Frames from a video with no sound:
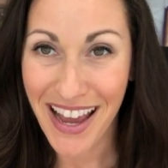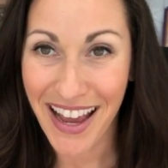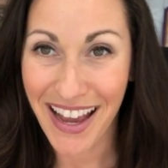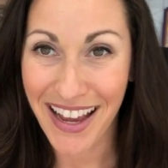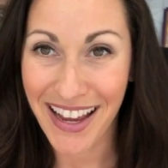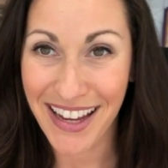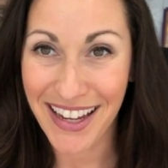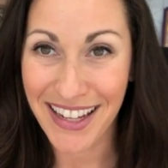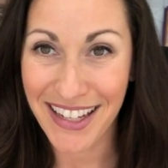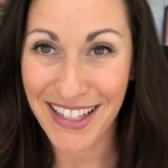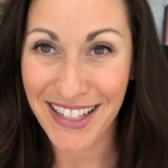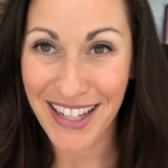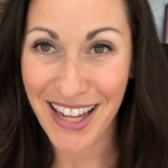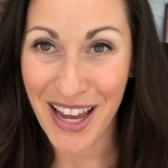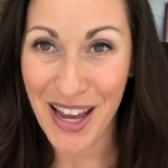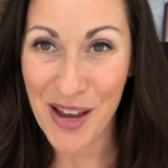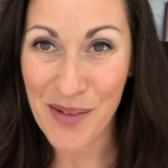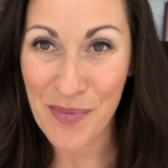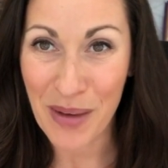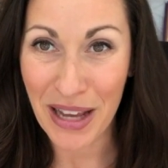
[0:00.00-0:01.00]
And
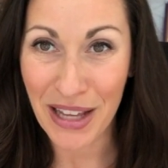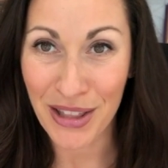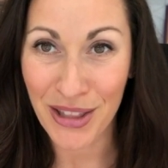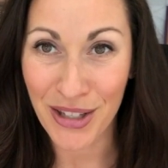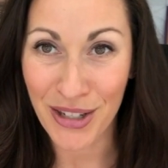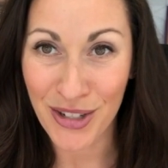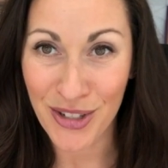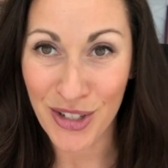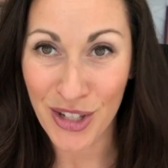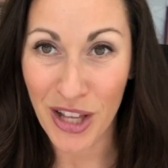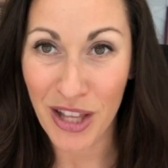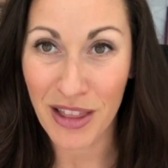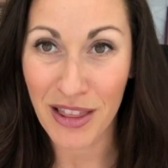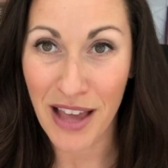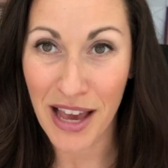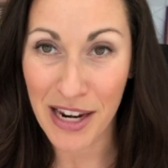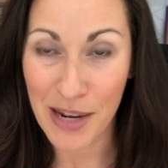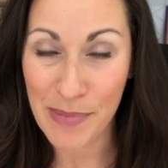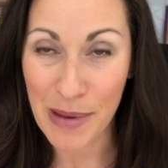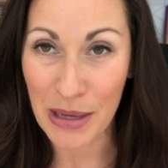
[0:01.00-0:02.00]
I learned a
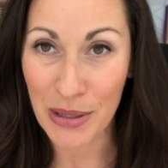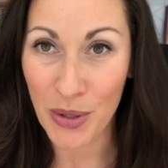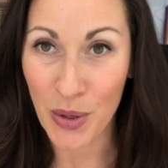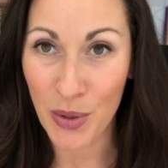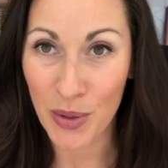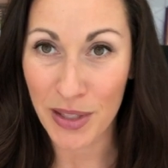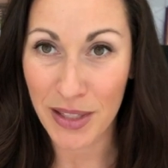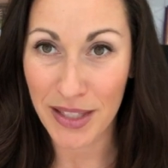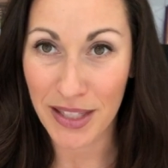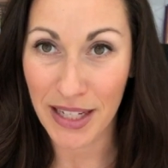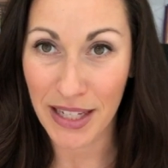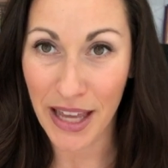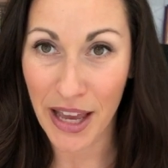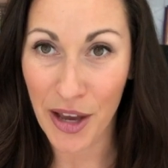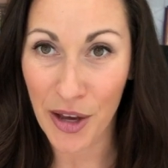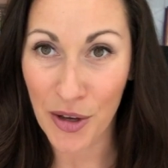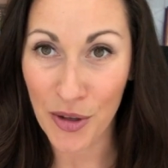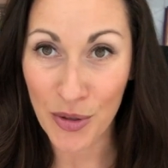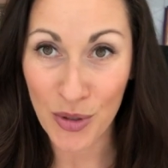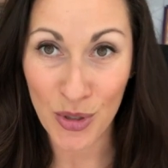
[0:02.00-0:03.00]
lot about holistic
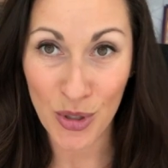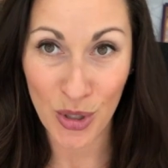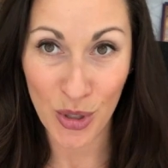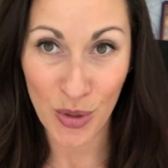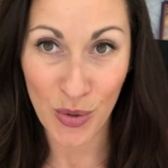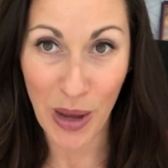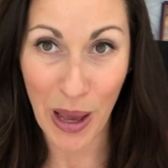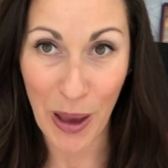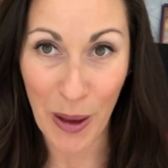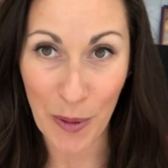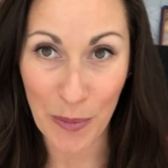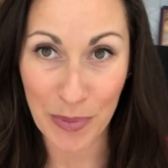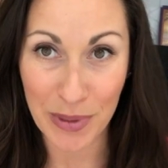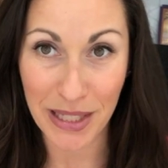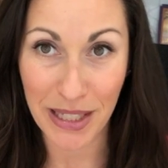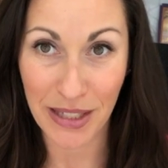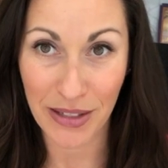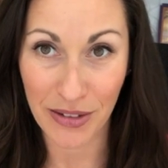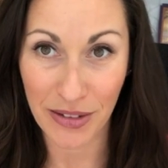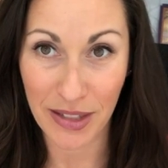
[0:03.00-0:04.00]
health to help
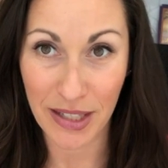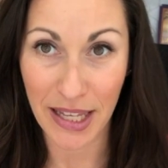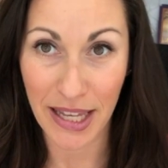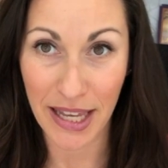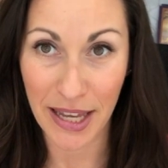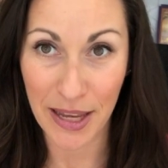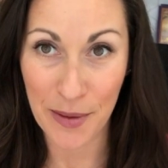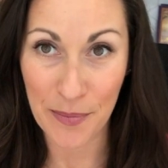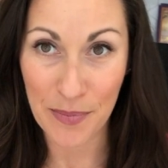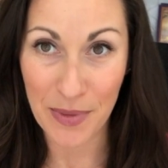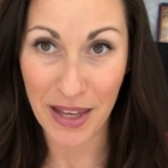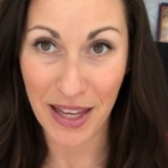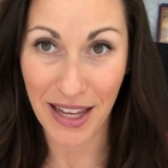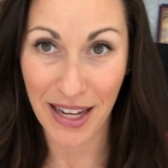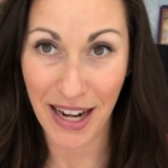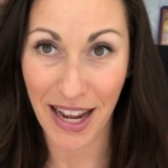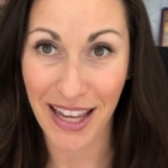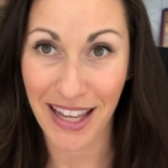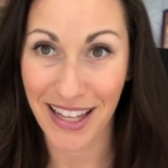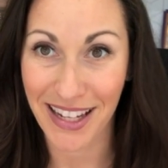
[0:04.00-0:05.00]
heal him.
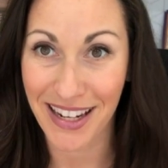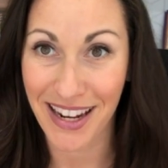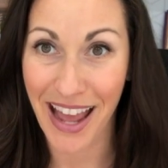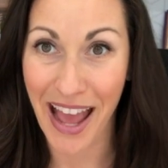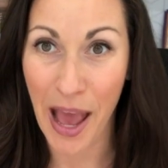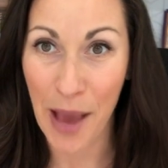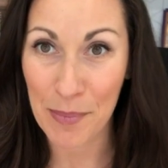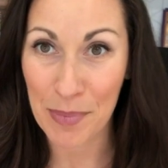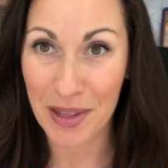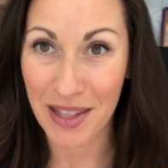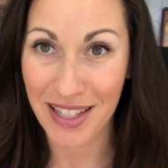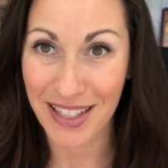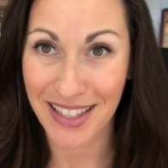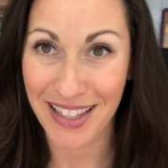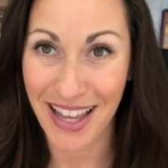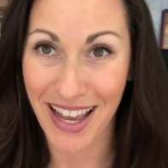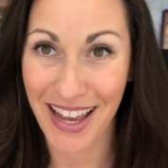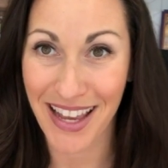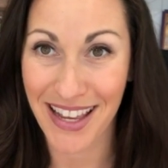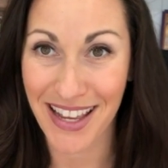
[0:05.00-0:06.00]
And I can happily
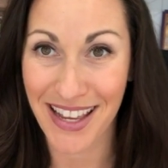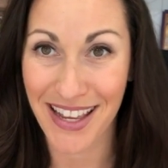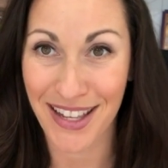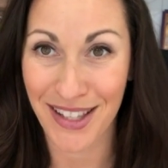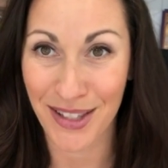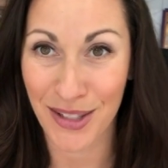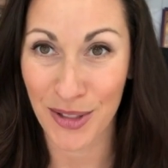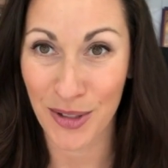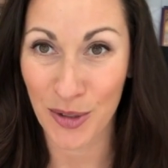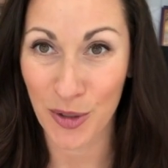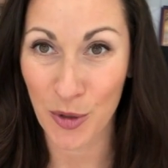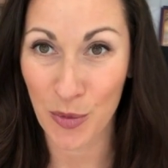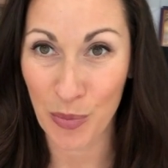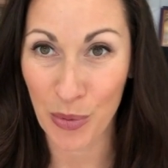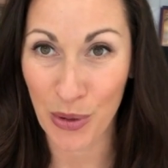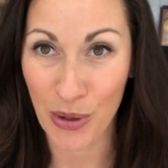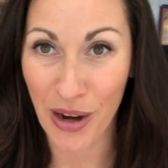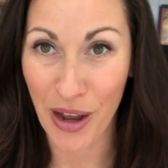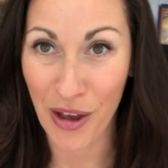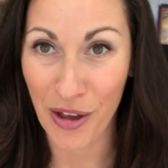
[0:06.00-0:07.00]
say he is a
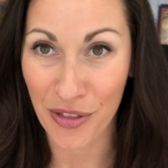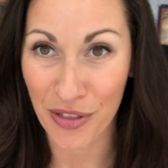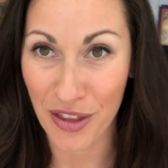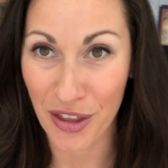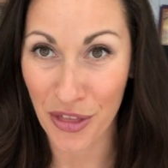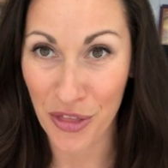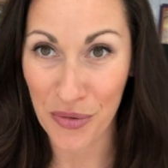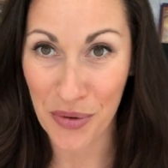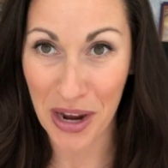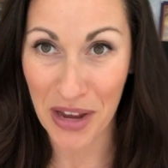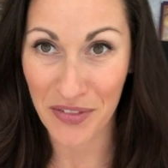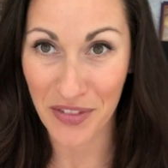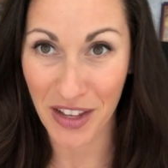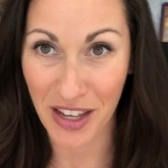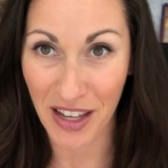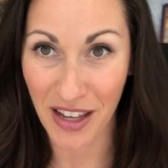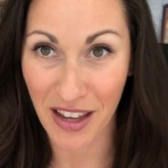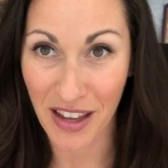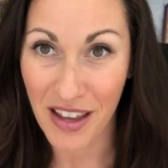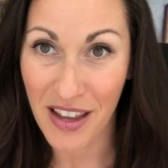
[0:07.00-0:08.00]
super healthy,
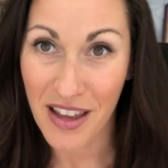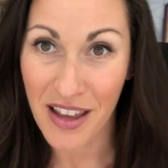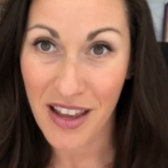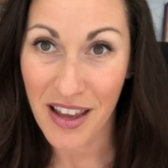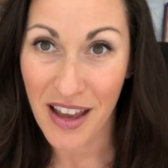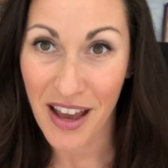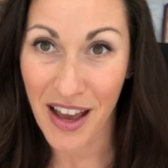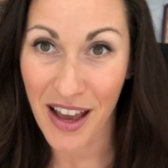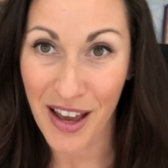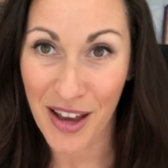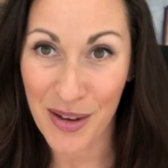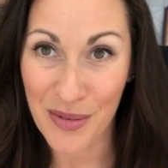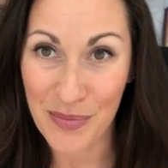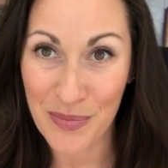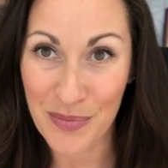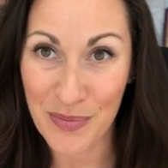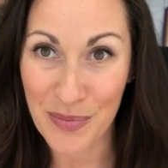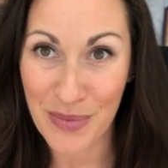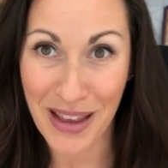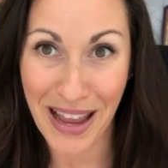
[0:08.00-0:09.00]
thriving
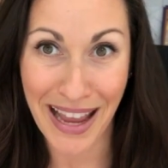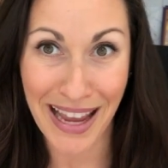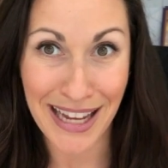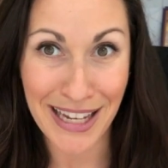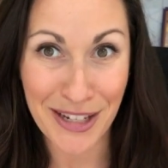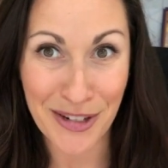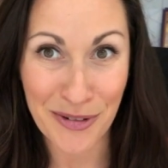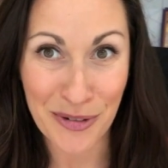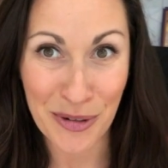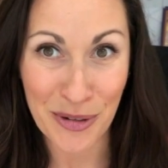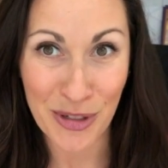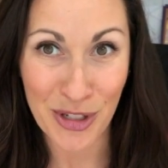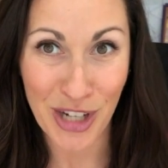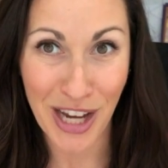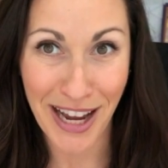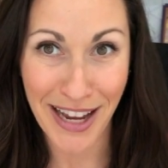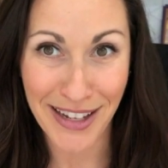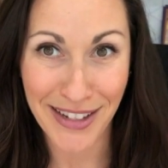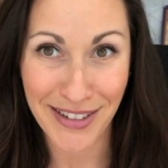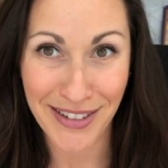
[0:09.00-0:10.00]
8-year-old
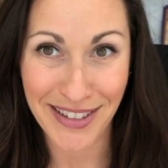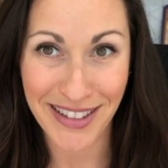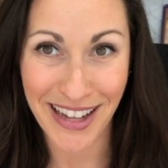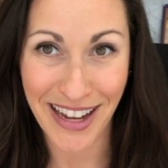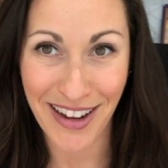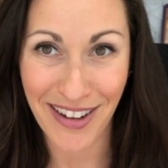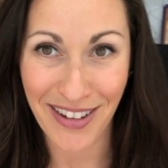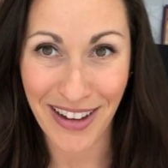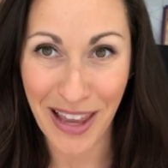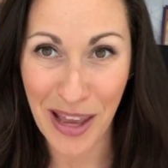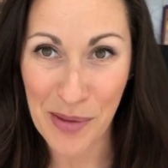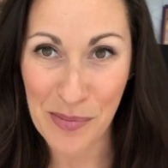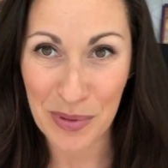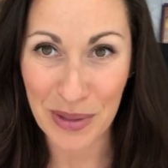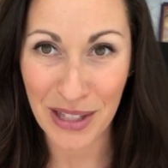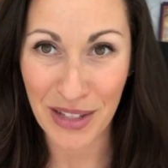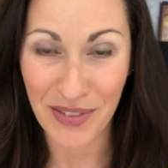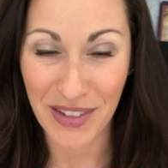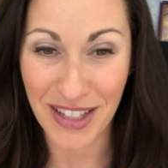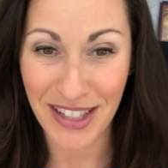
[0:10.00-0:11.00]
child now. I can't
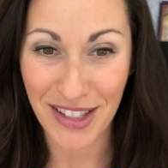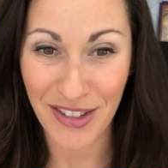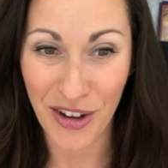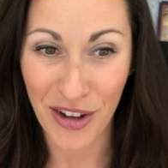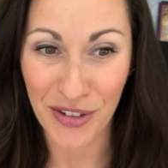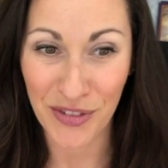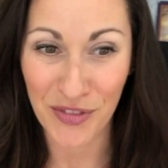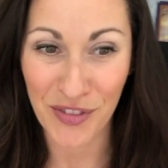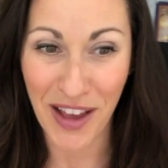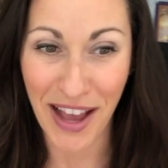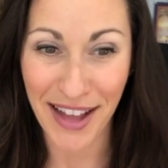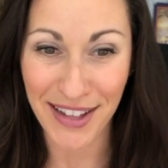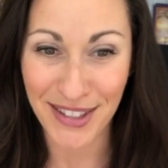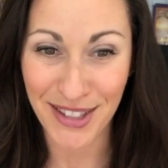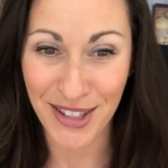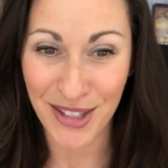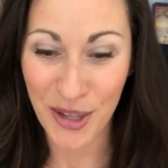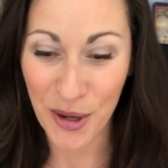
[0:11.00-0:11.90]
believe it. It's gone fast.